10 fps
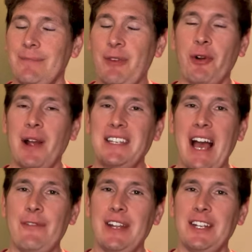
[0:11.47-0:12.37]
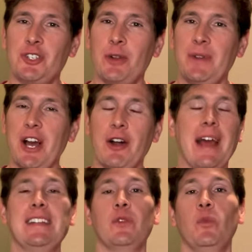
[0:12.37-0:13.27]
Before I dive in, it should be known
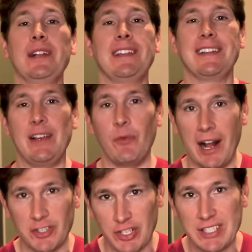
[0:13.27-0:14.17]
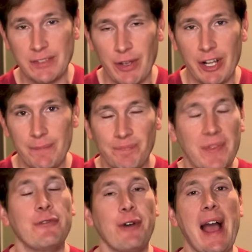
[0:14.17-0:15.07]
I didn't willingly watch this film.
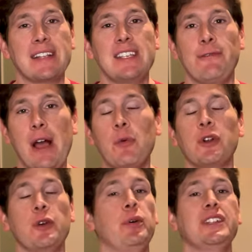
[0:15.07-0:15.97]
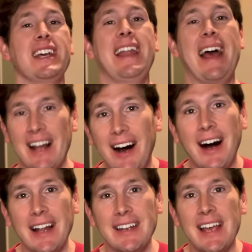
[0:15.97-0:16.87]
In fact, if I were to put Annette
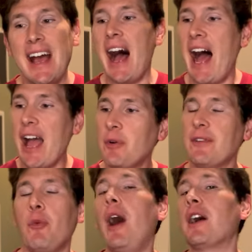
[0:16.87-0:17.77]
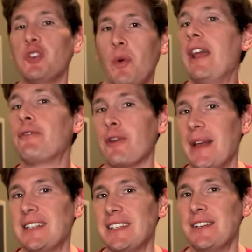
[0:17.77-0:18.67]
on, I would have walked away from
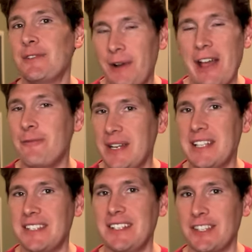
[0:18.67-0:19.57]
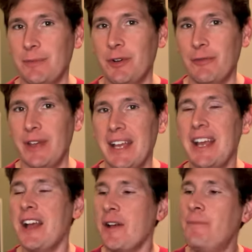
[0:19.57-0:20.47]
it five minutes into the movie
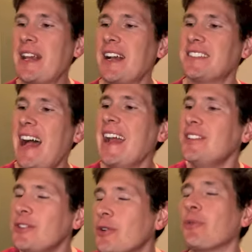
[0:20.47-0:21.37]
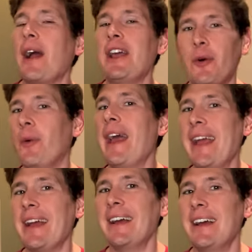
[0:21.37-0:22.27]
because I knew right away